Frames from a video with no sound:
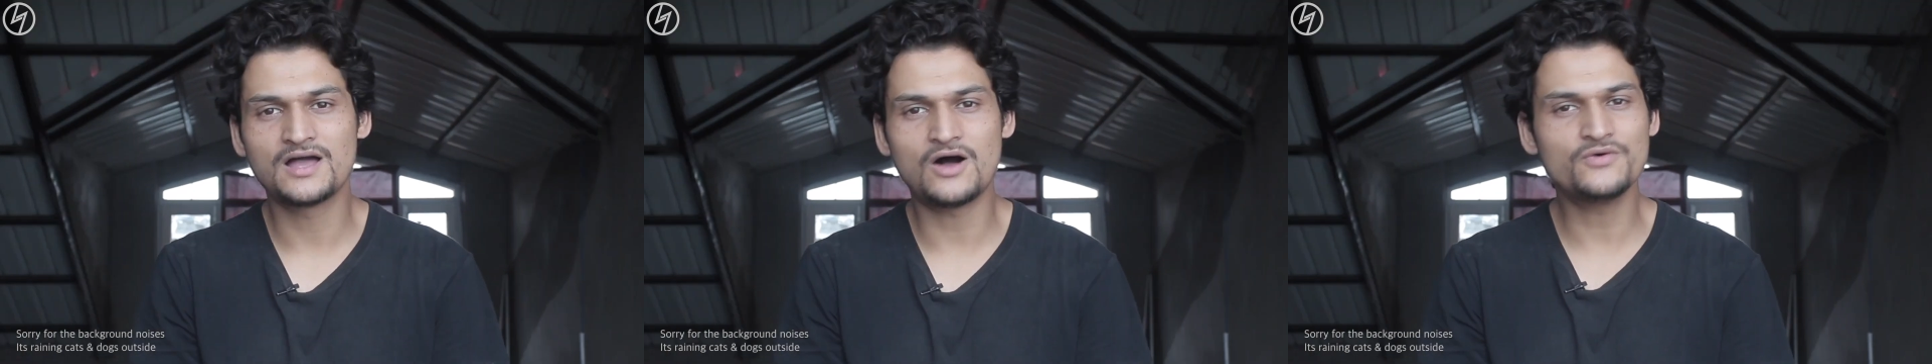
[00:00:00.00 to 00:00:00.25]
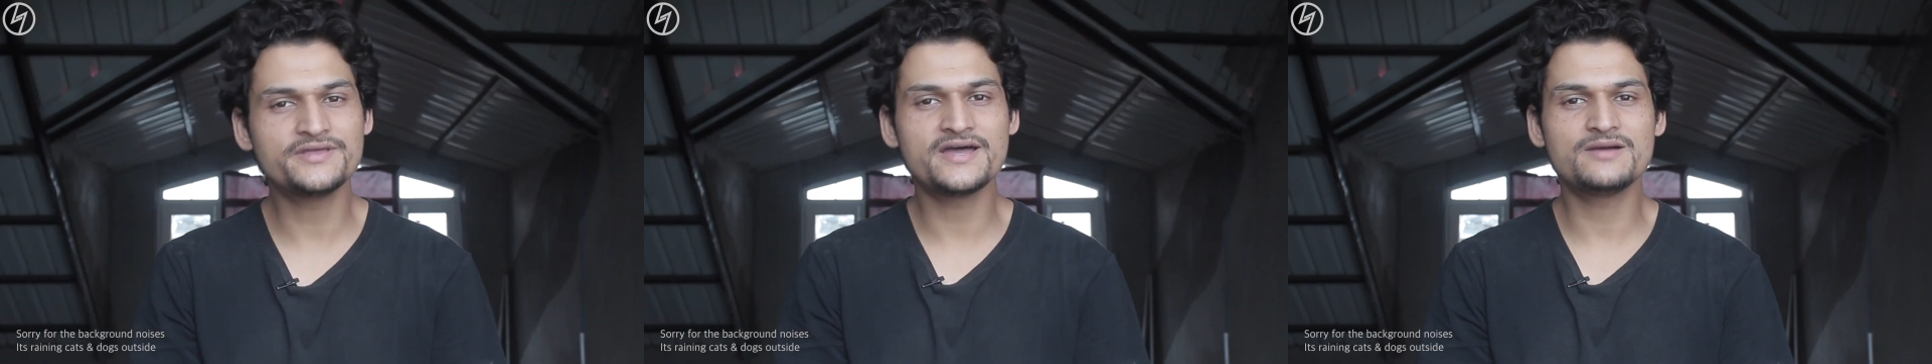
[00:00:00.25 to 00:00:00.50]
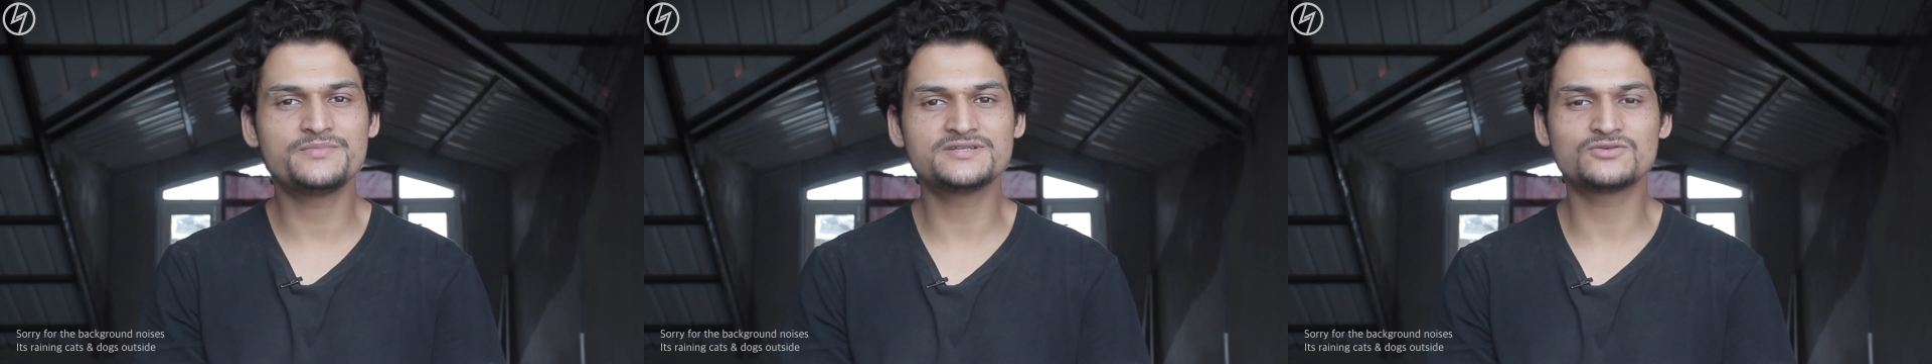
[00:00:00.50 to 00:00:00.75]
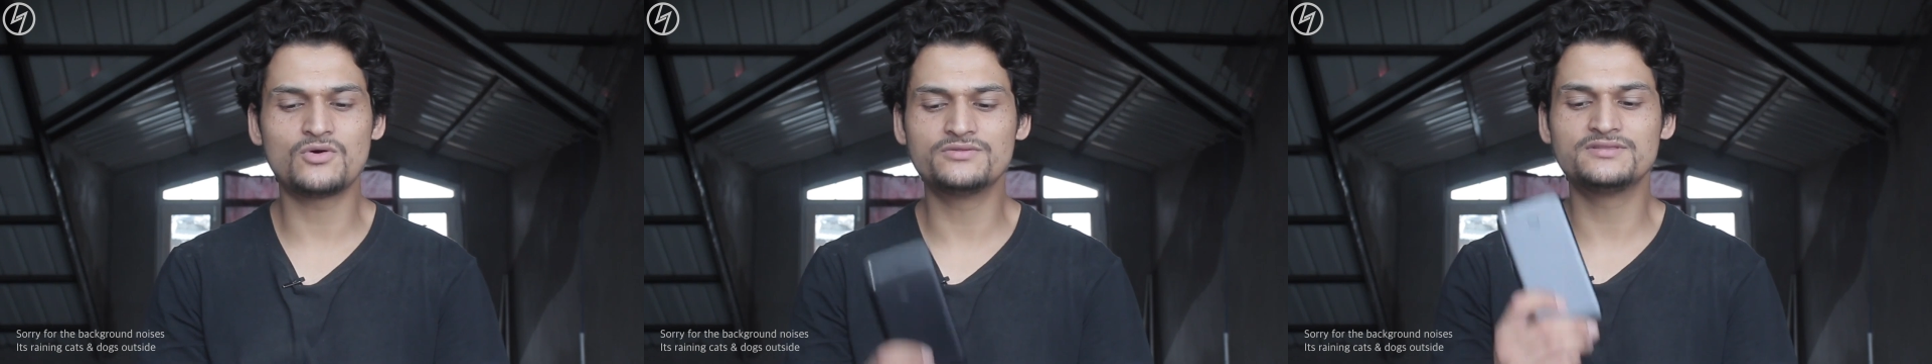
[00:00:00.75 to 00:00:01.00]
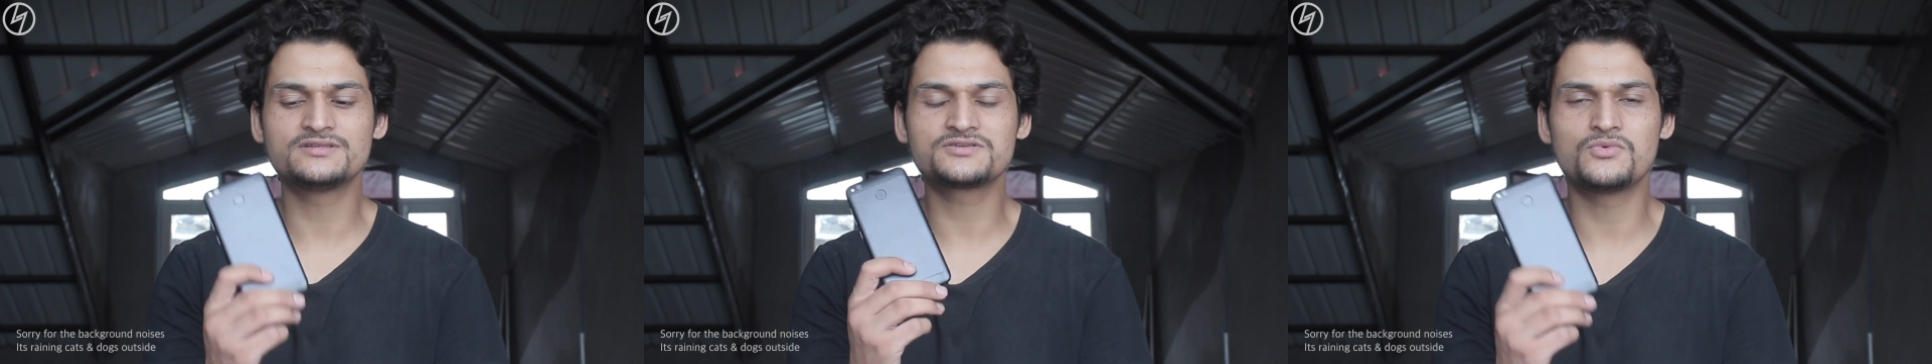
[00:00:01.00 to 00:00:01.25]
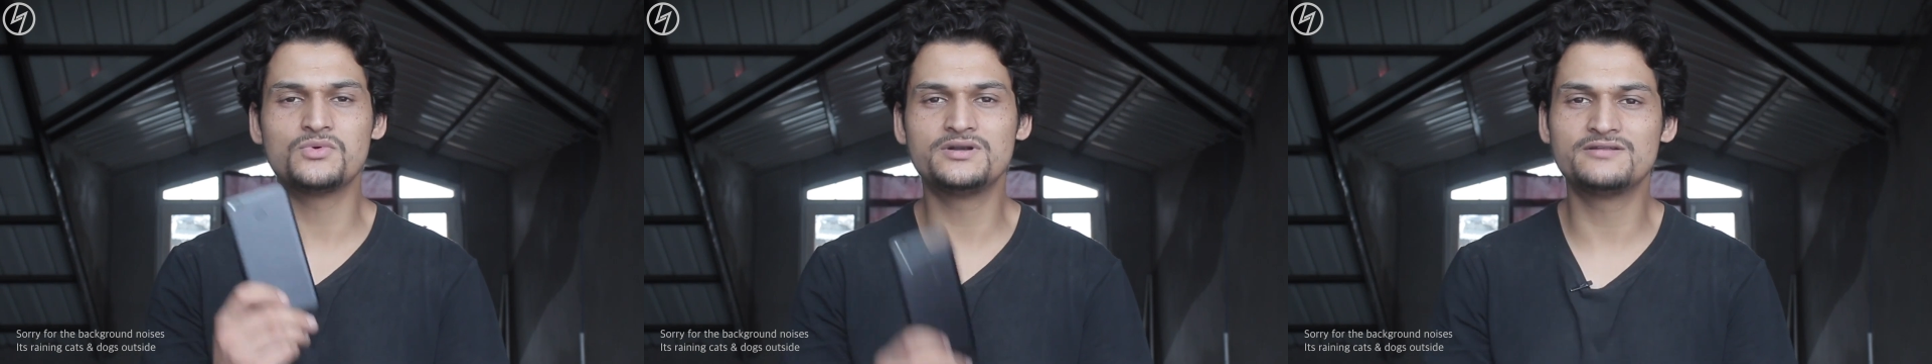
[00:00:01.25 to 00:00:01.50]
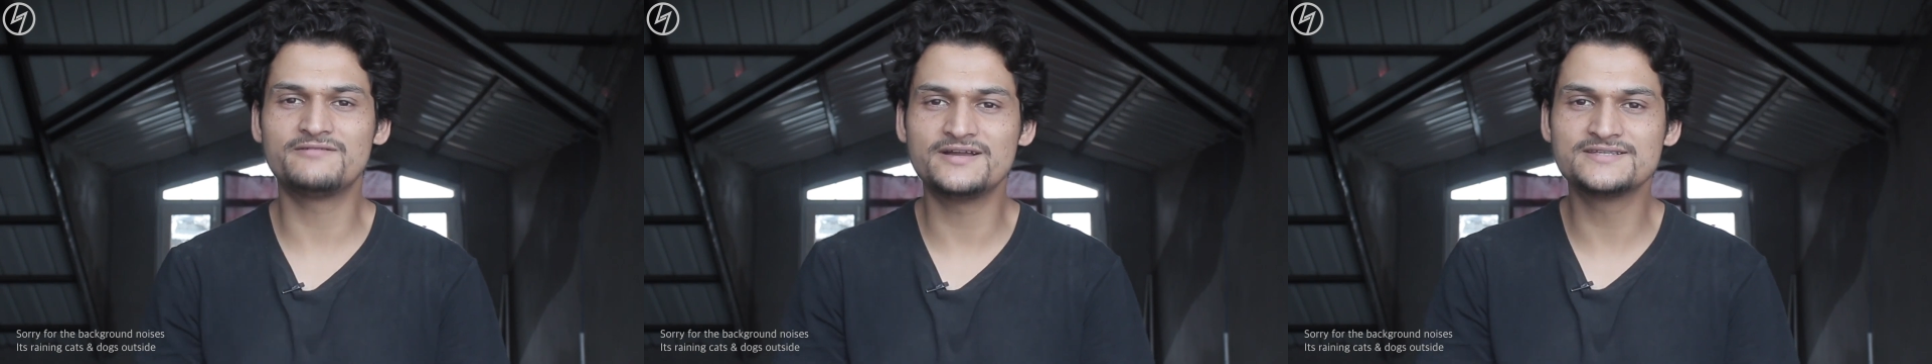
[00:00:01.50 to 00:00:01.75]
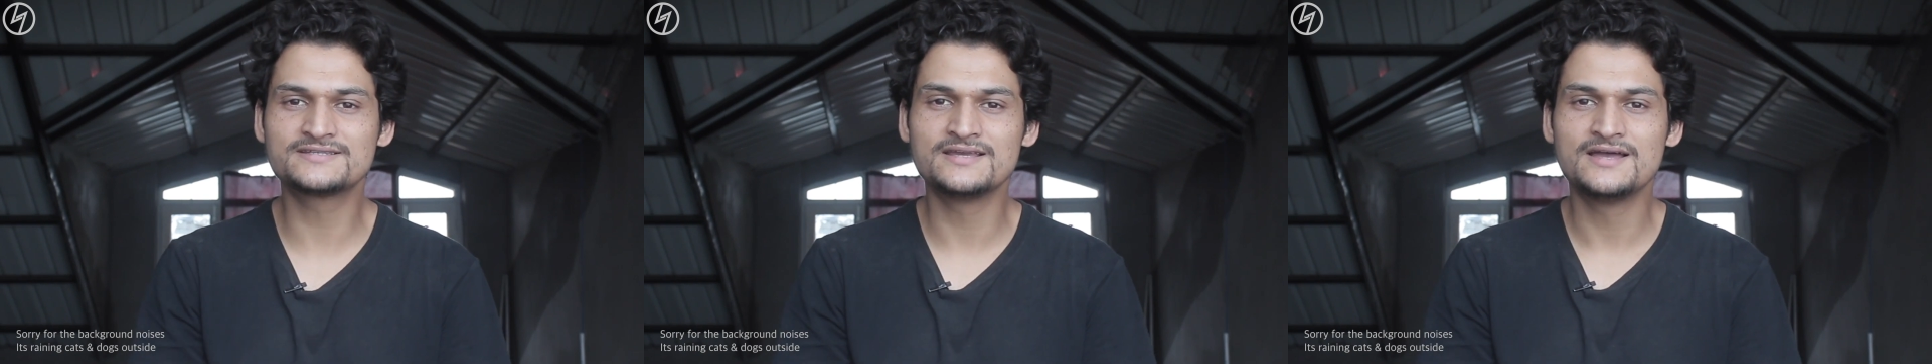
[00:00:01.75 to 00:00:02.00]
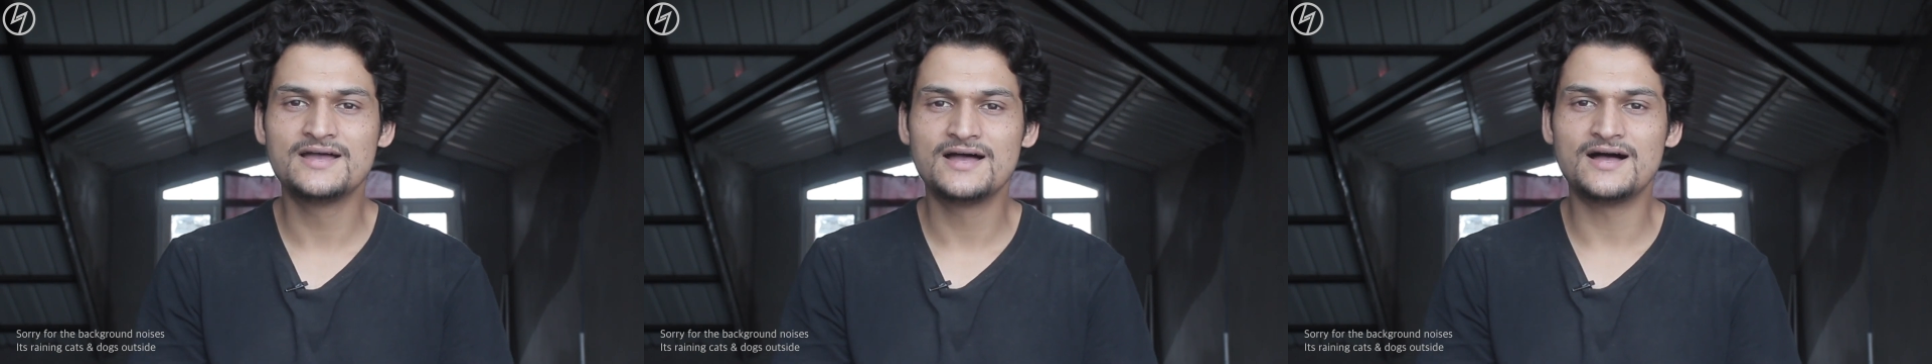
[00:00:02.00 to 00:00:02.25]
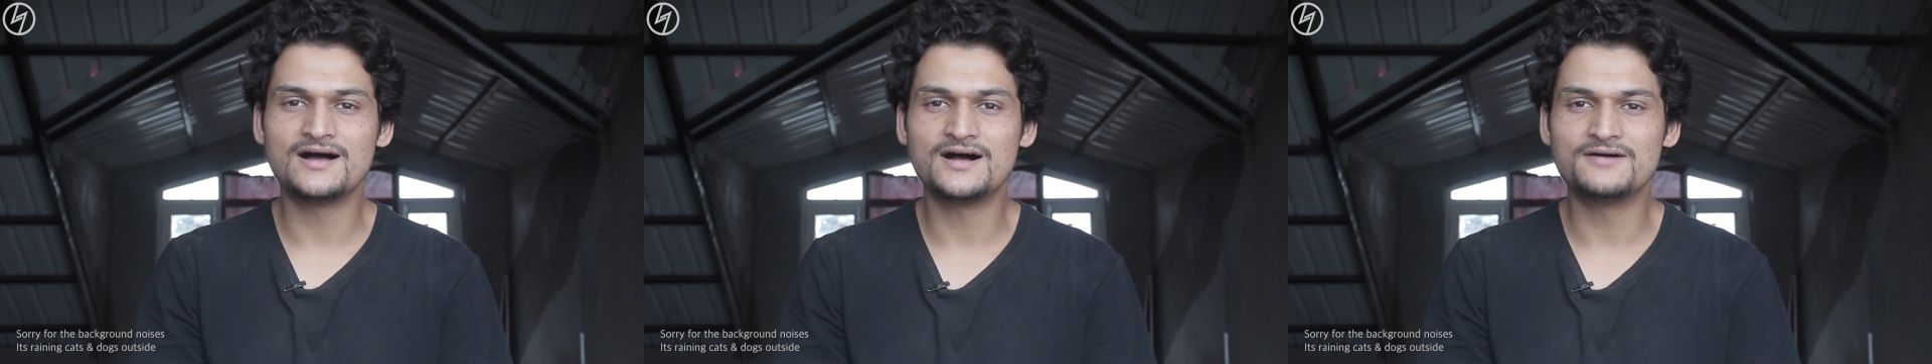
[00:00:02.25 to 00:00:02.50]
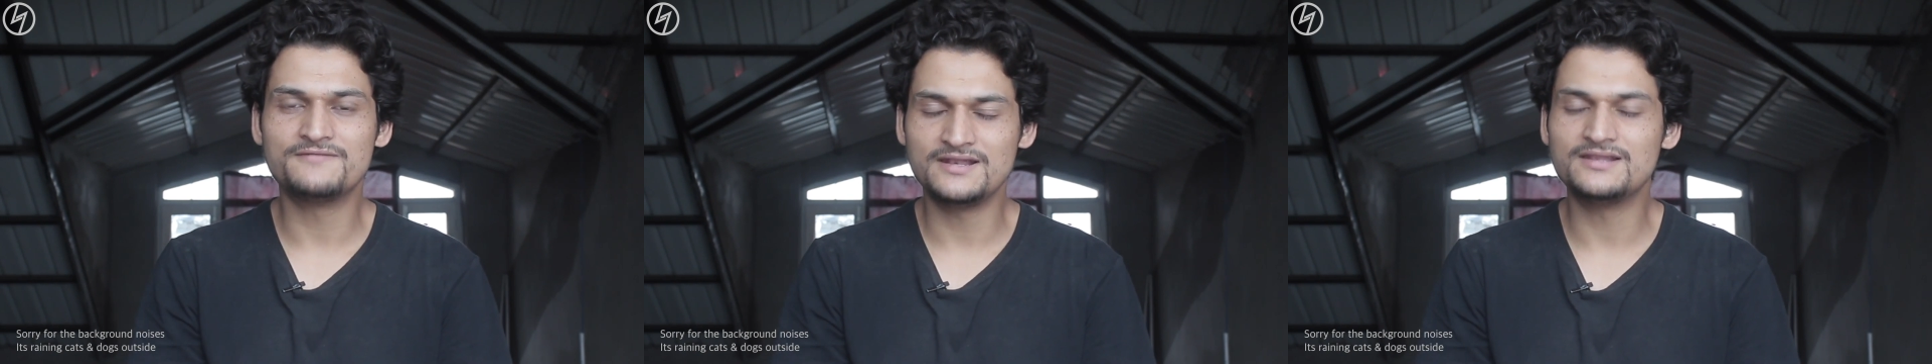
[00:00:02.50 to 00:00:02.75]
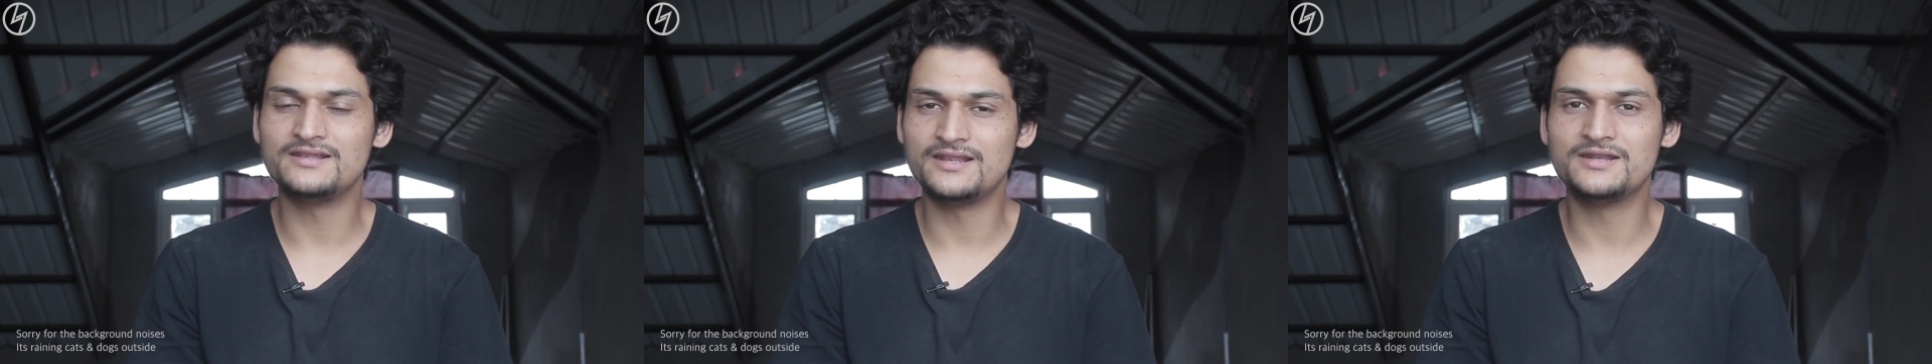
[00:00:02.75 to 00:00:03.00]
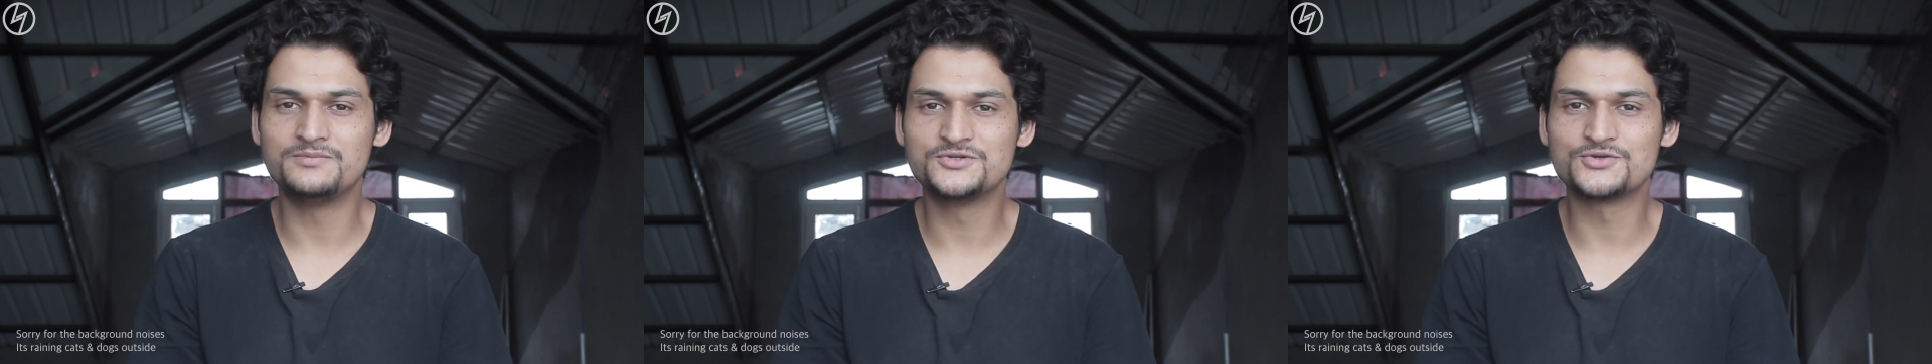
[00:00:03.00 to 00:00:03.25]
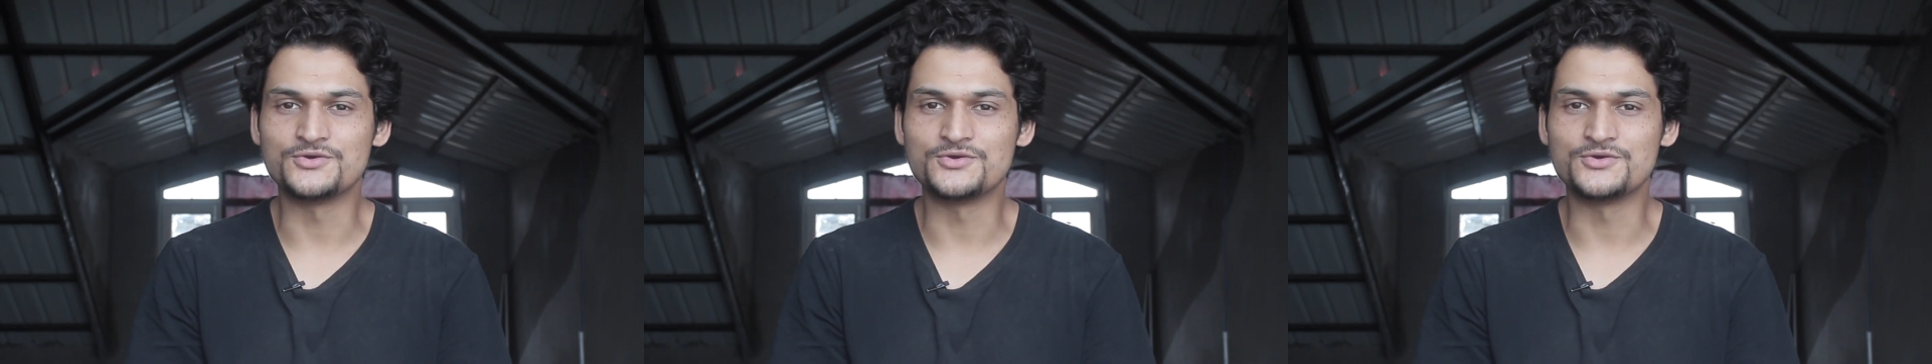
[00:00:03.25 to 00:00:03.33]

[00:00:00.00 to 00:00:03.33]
How the app is on this old device, well, let me